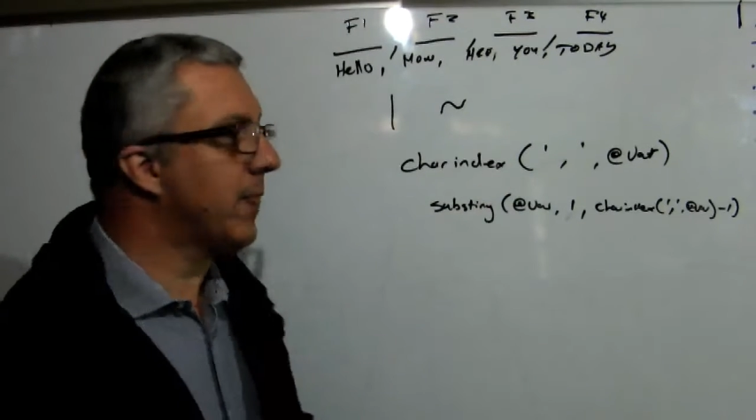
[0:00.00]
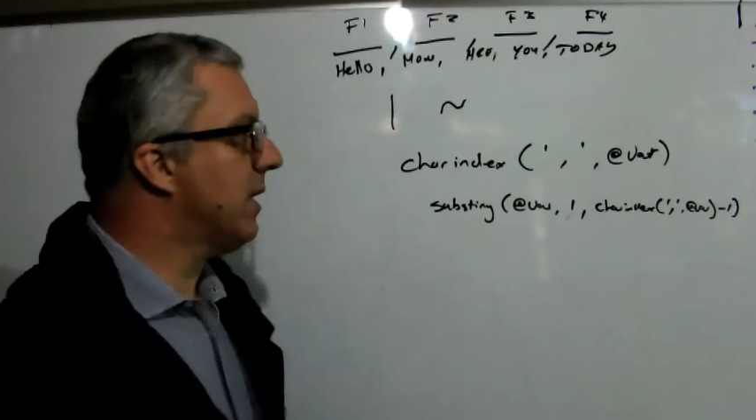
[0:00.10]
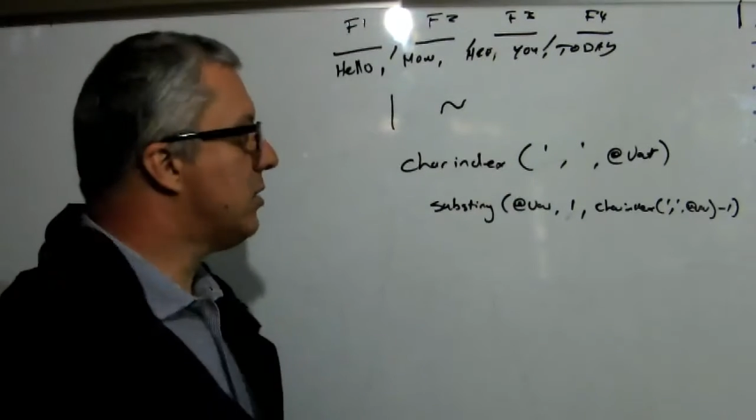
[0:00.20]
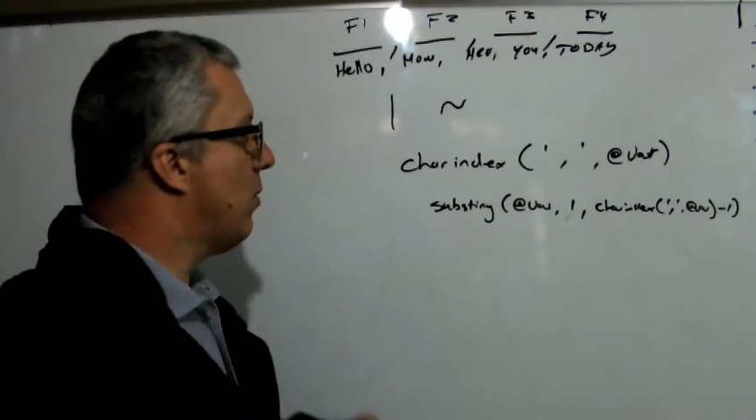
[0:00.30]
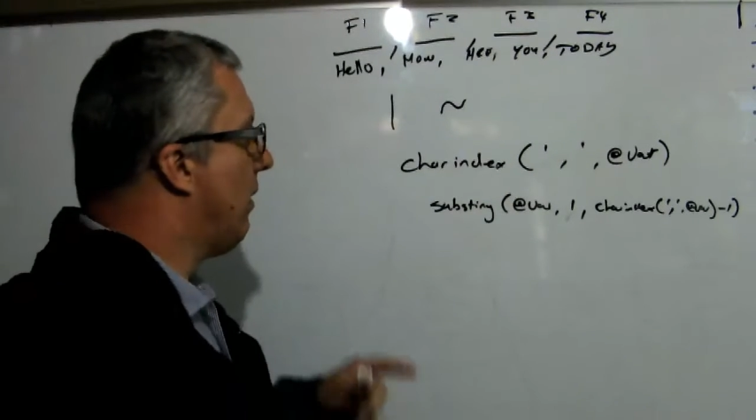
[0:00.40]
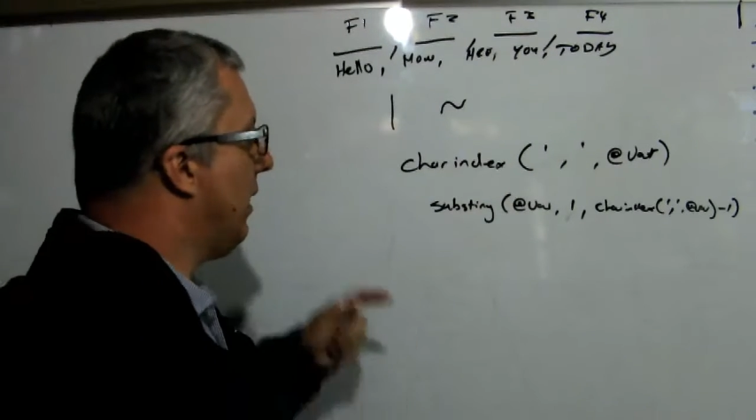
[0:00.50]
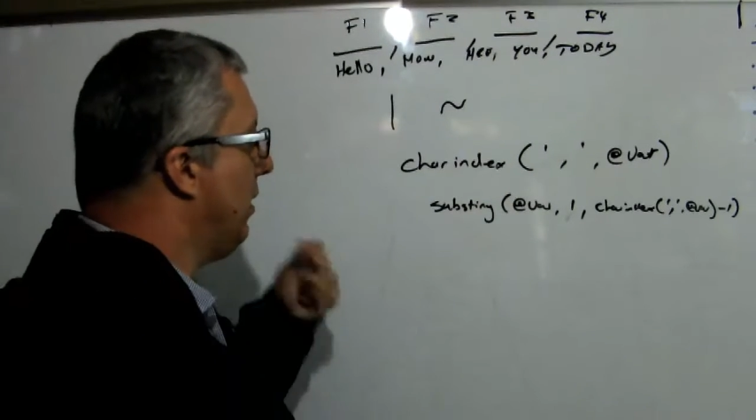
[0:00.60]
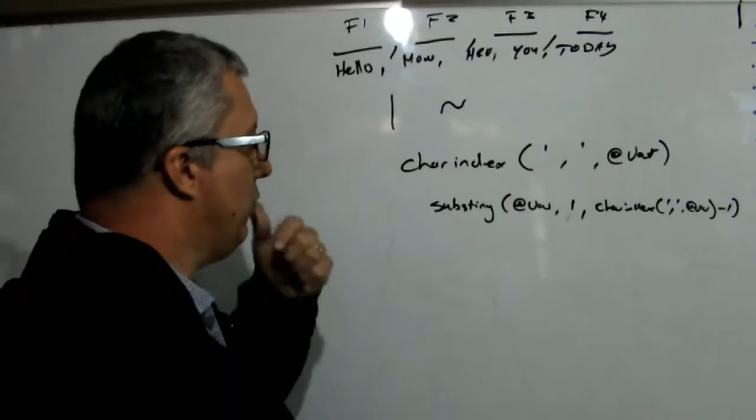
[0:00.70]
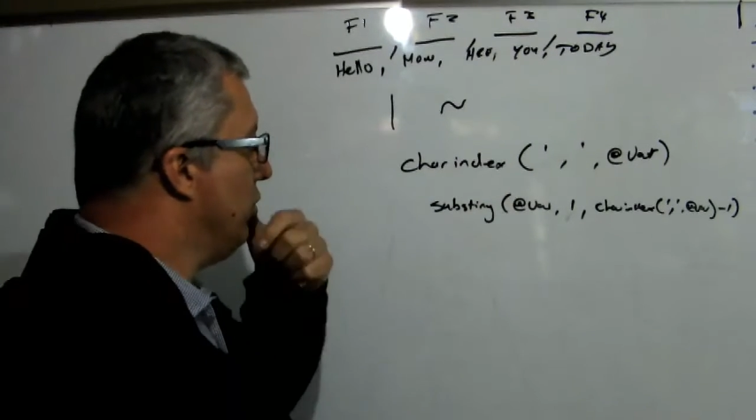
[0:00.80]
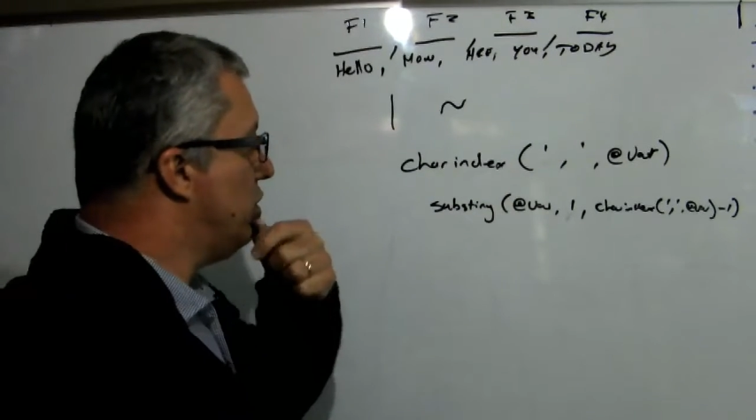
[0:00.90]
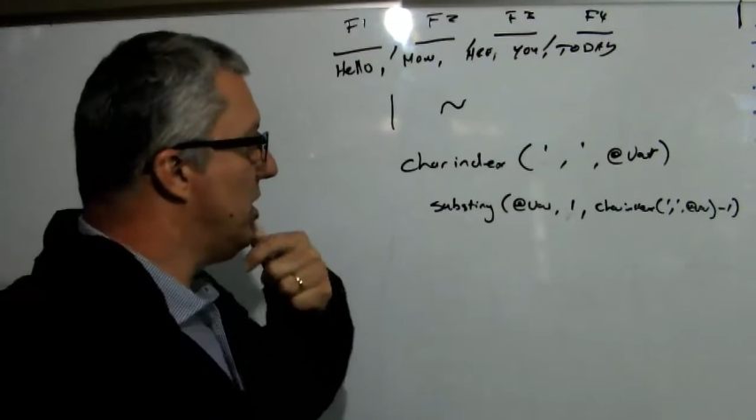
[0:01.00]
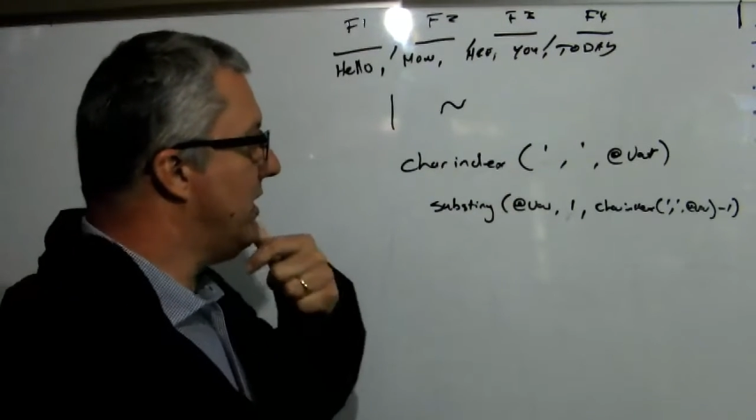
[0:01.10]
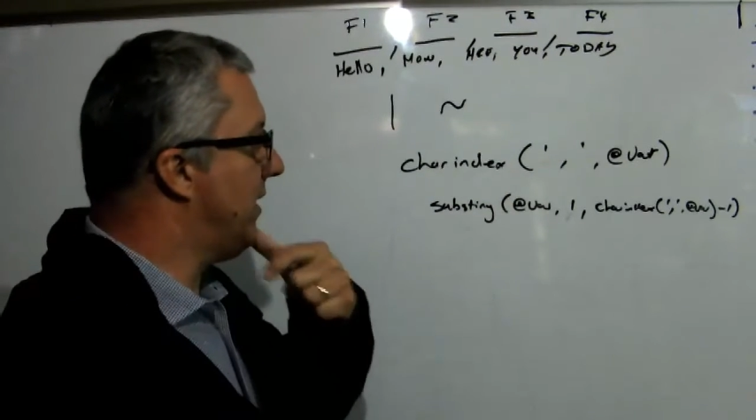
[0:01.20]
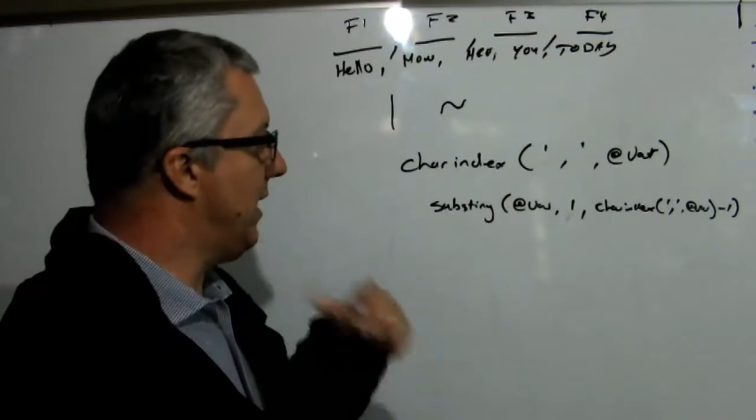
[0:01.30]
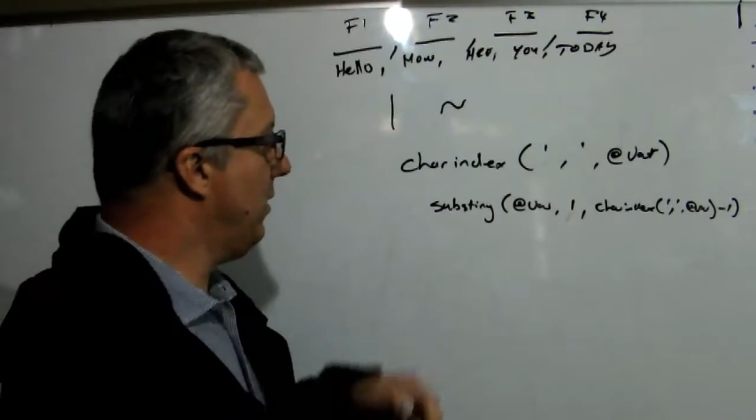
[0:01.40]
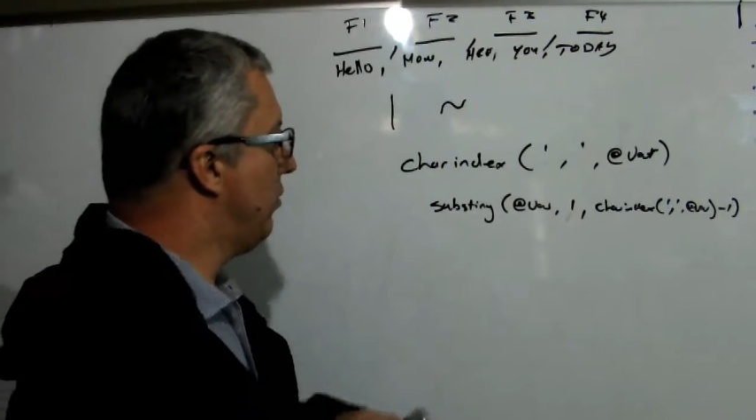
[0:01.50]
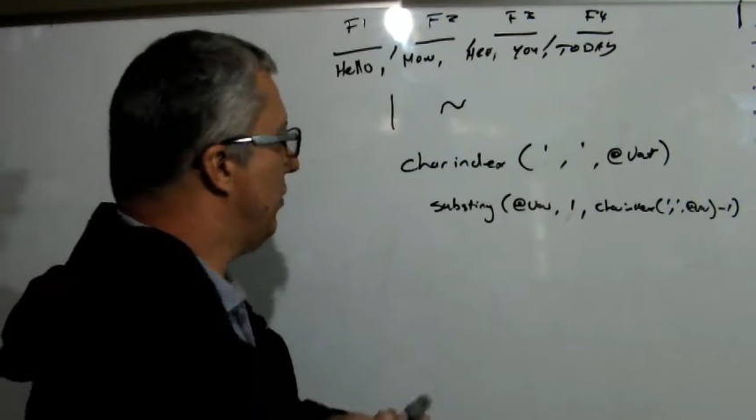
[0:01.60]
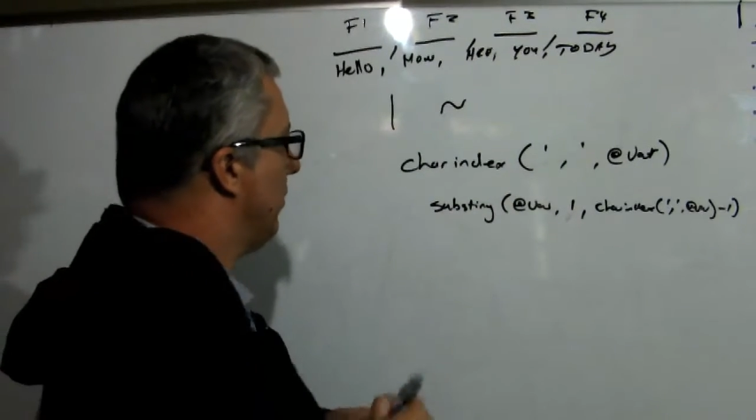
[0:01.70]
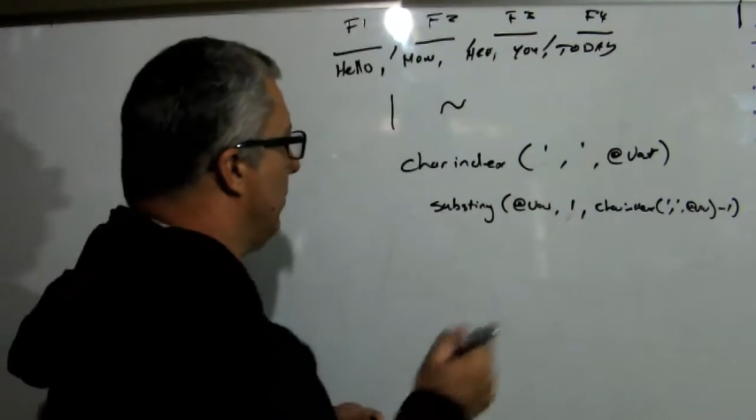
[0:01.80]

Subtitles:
So what I usually then do,